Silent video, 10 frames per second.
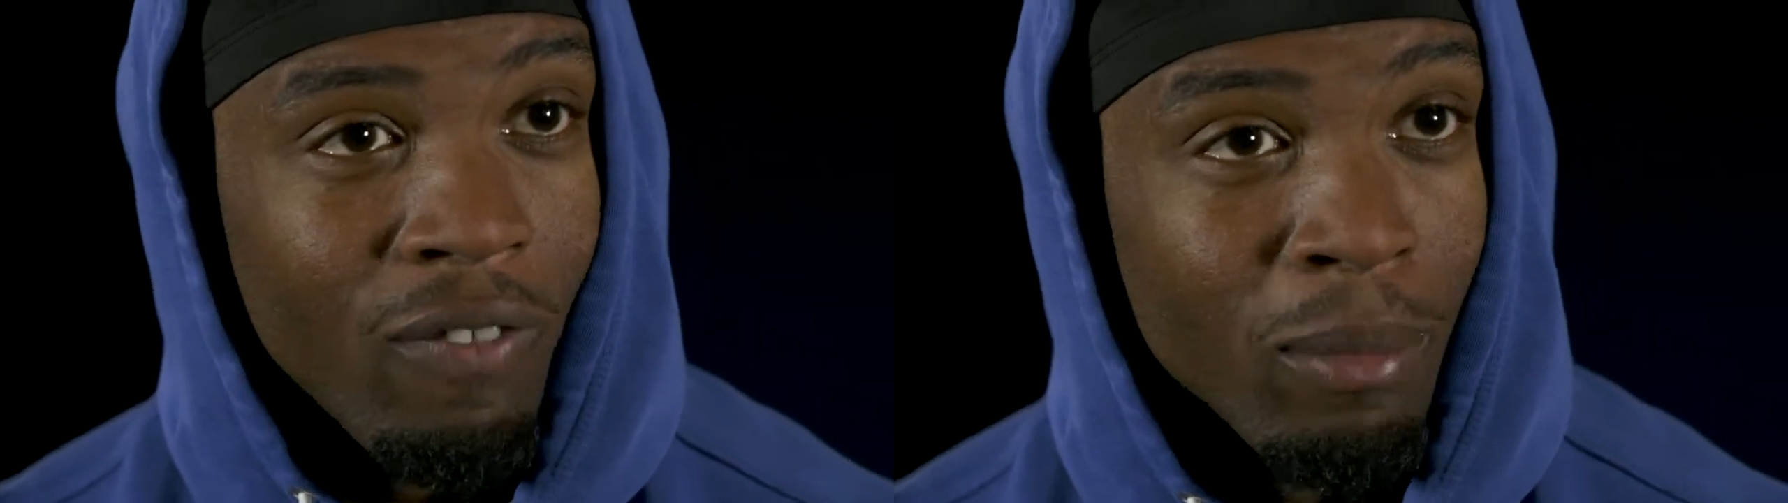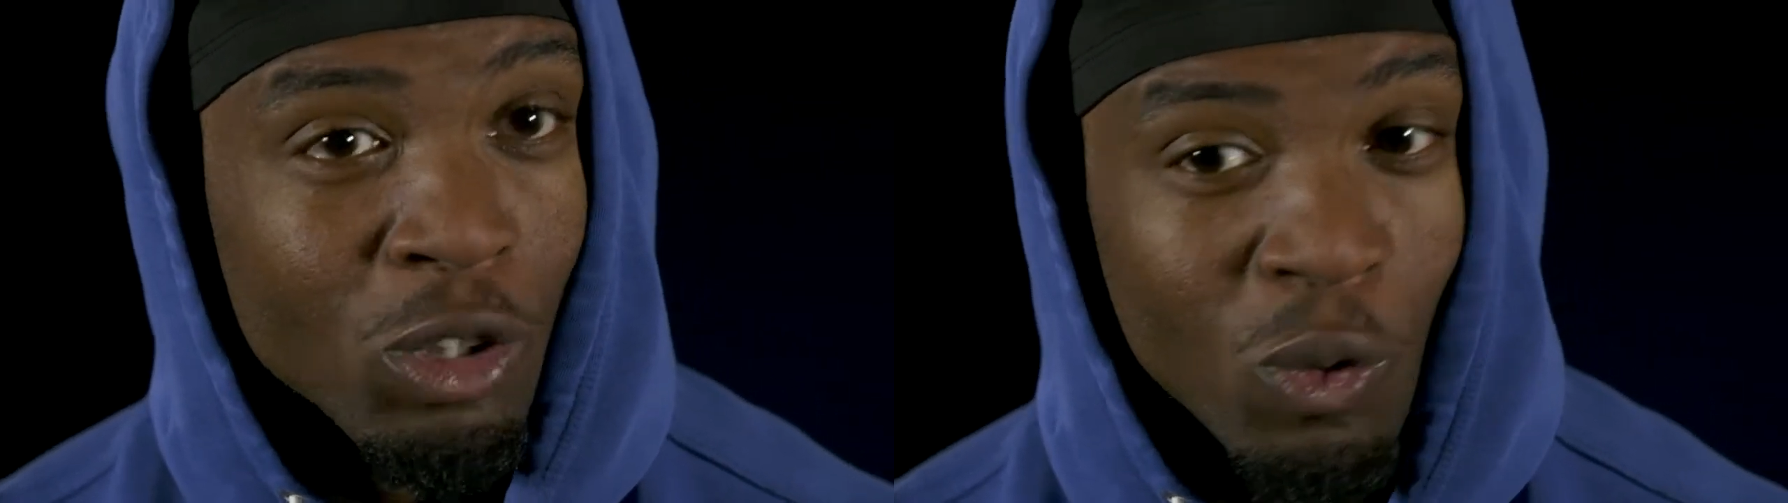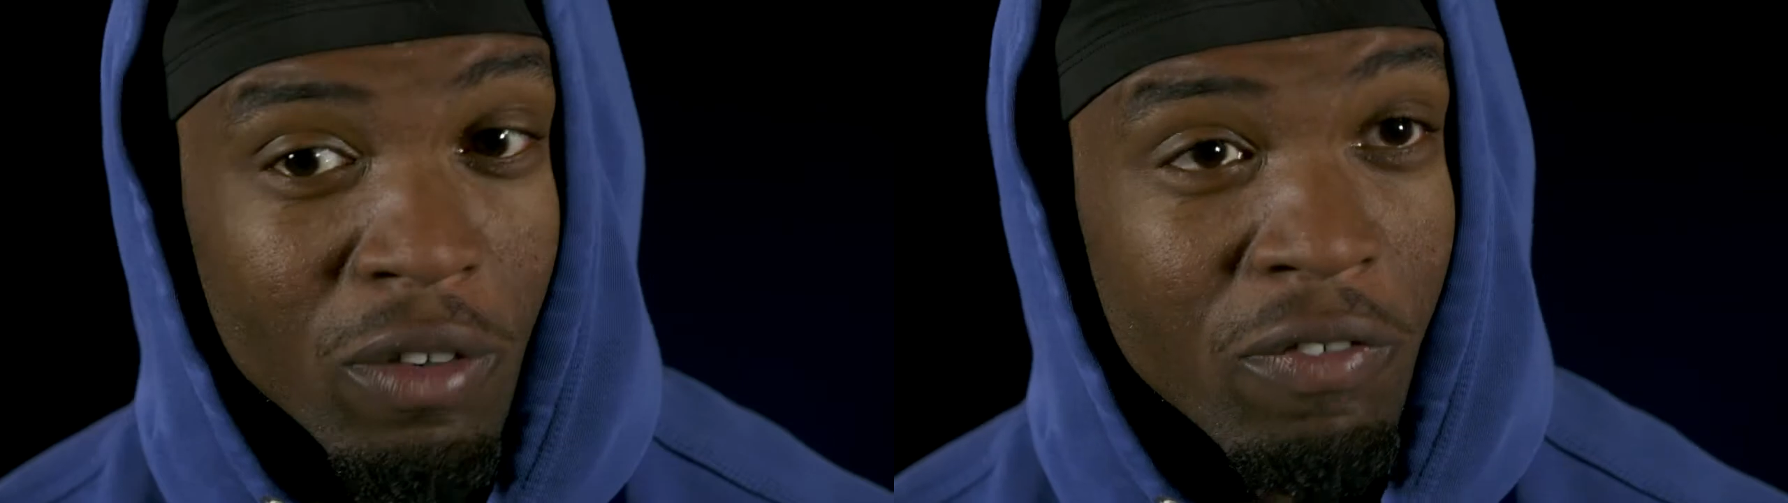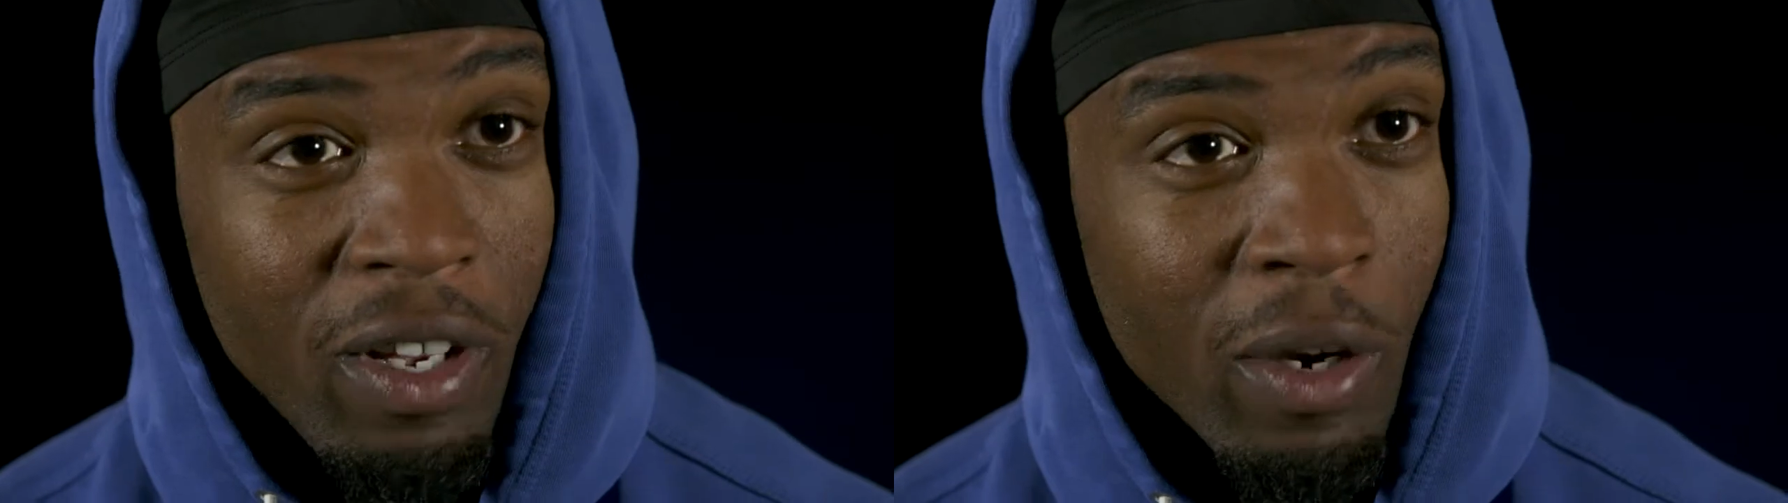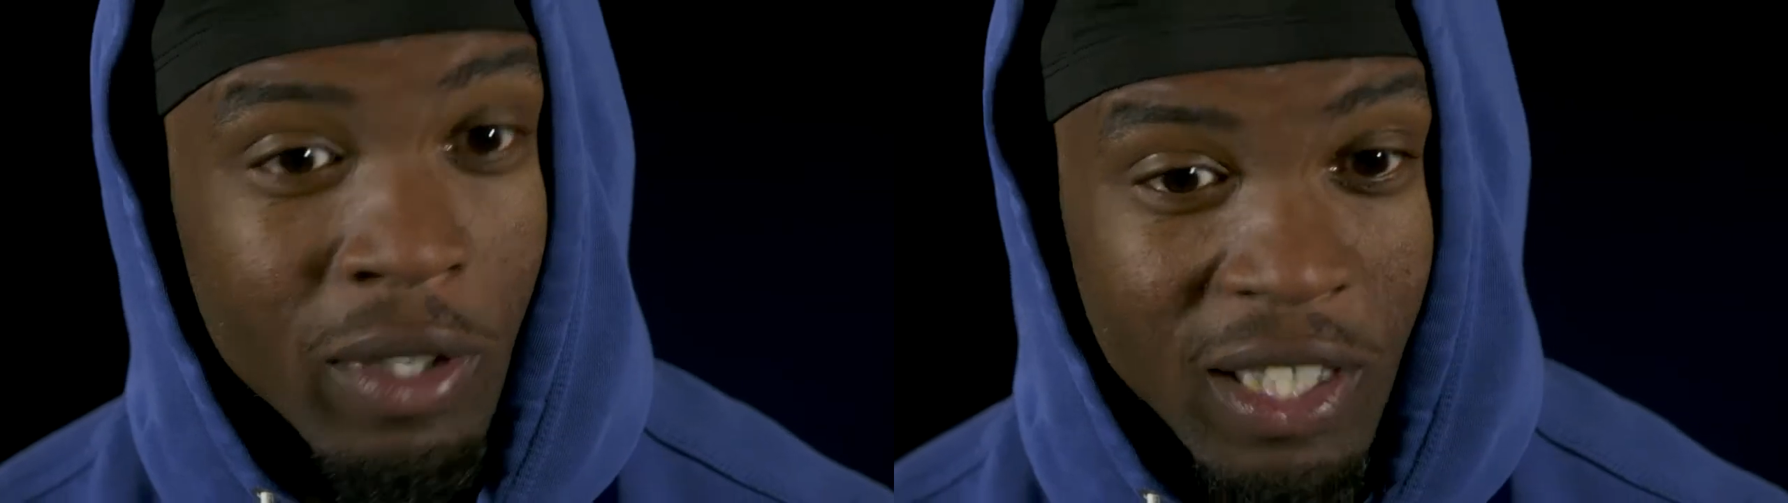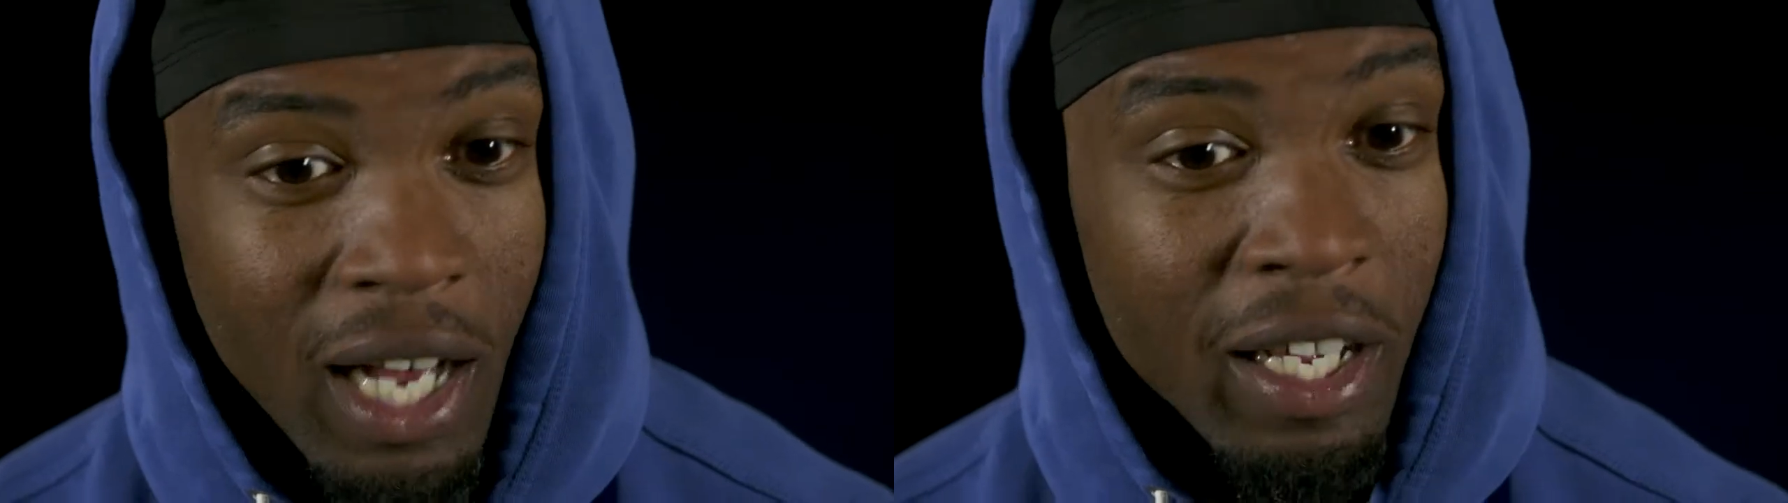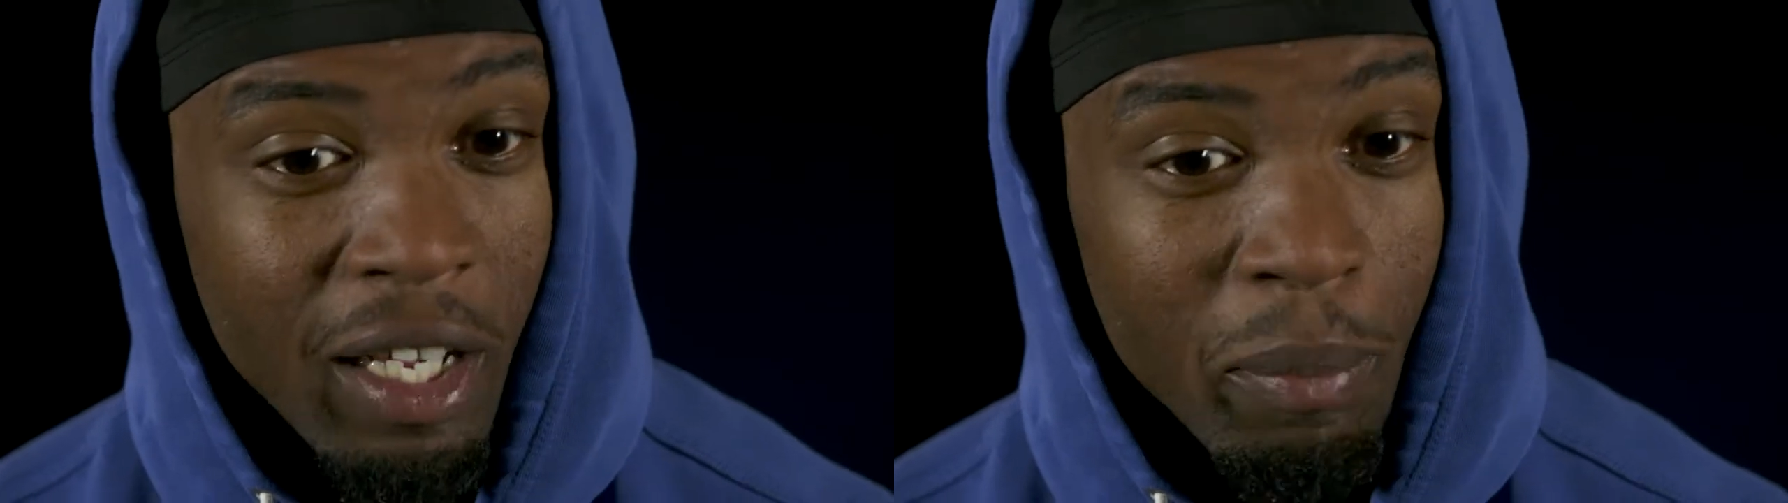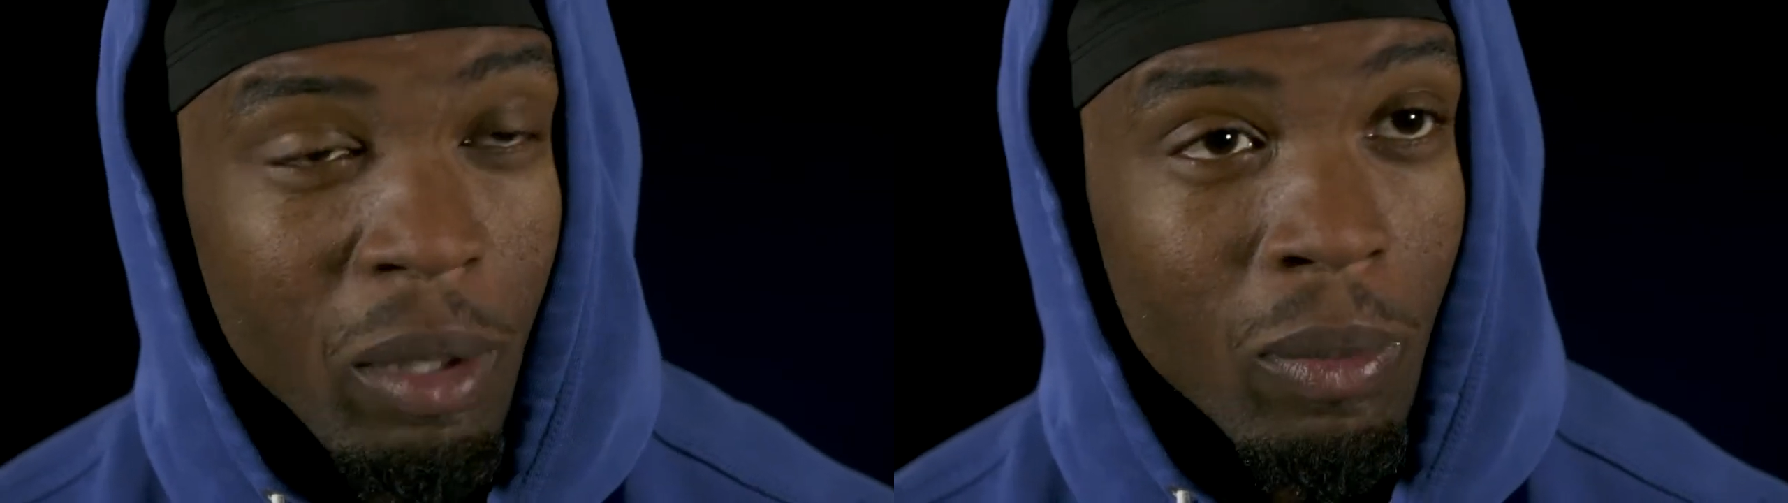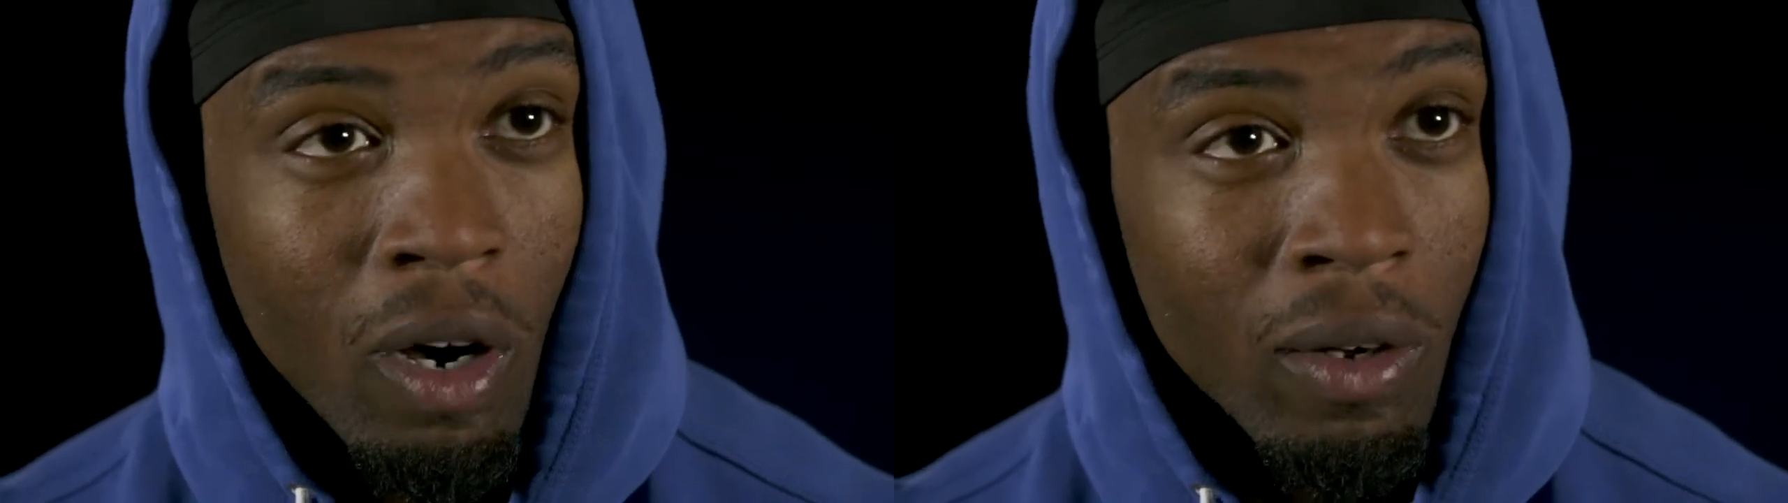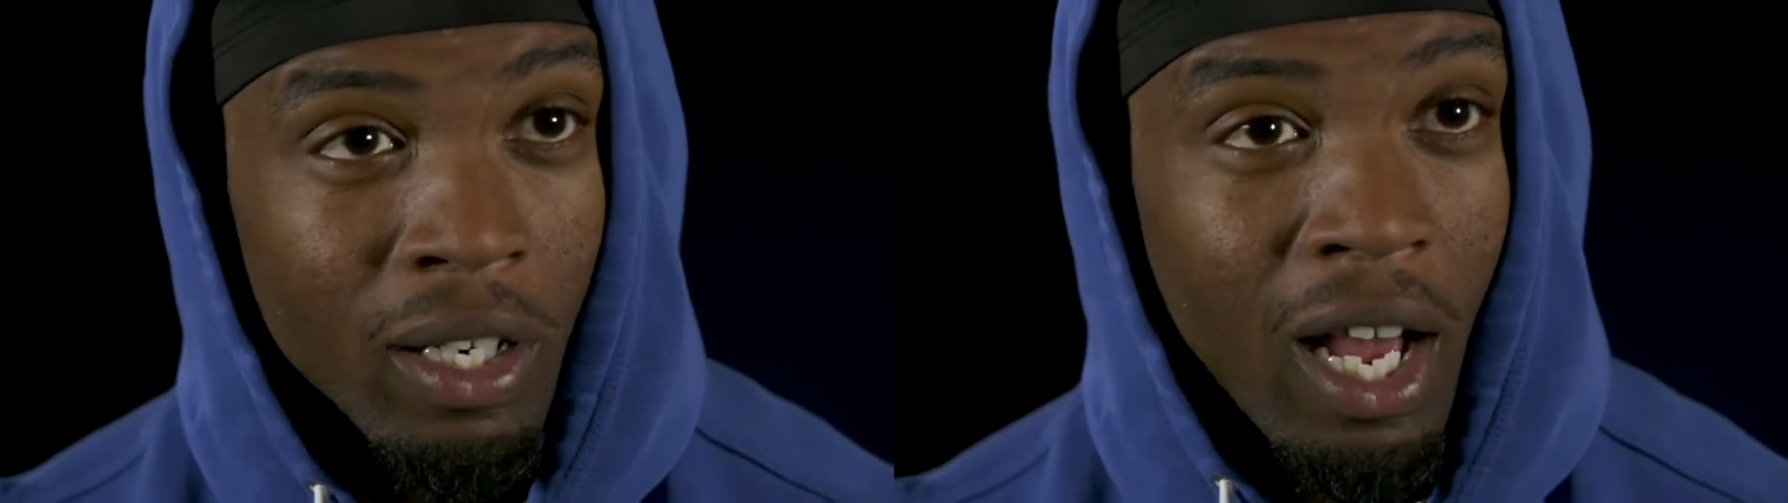If I'm just on the field and just gotta hit
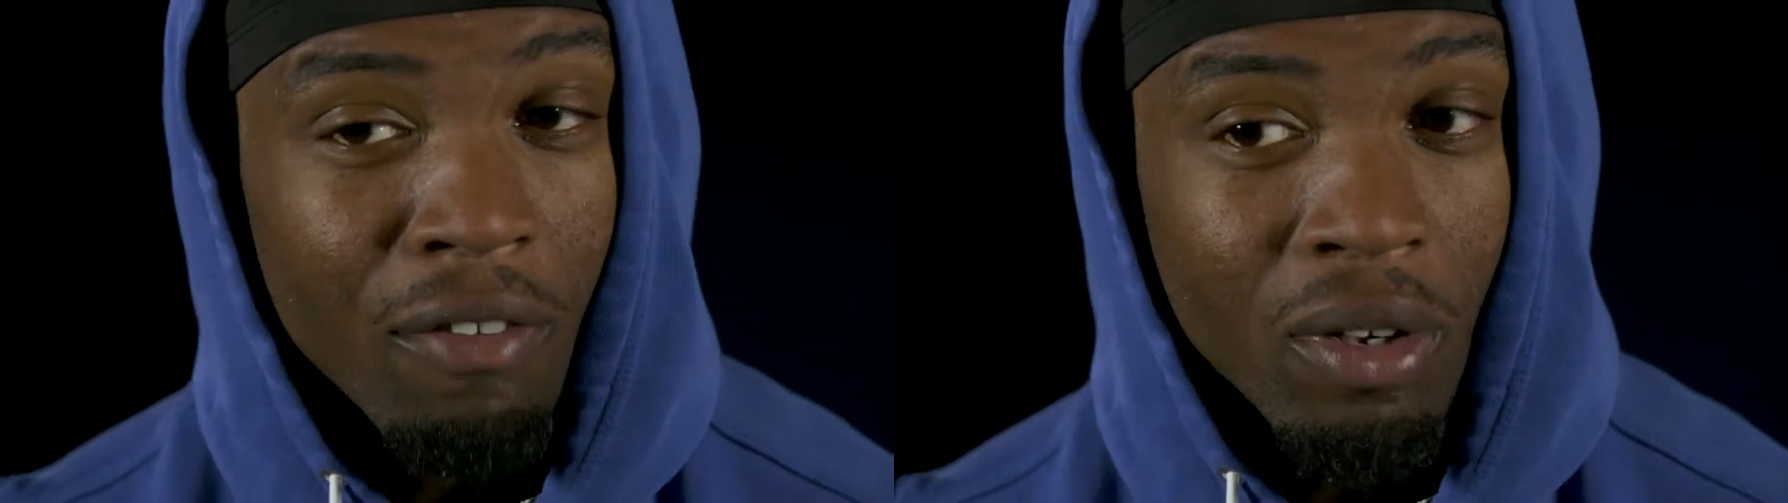people all day, I